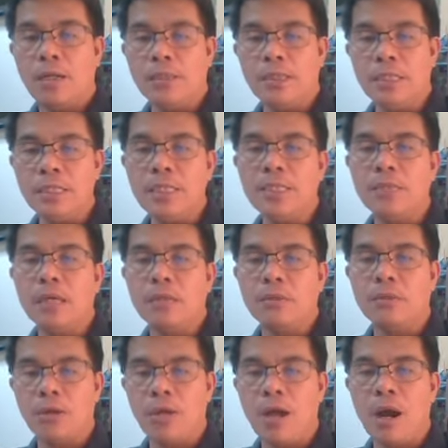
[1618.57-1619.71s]
is
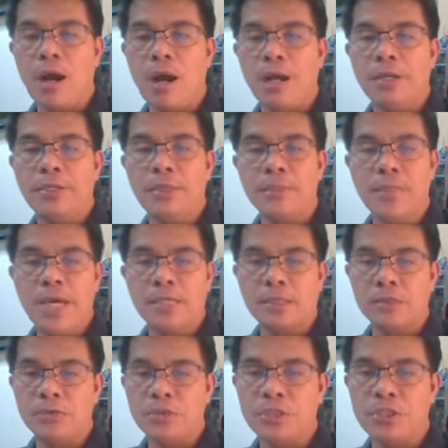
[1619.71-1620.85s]
or are the best
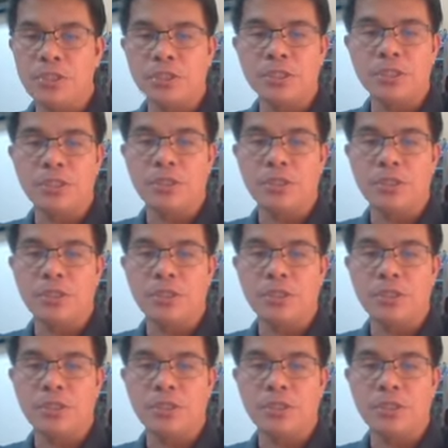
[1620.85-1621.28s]
solutions,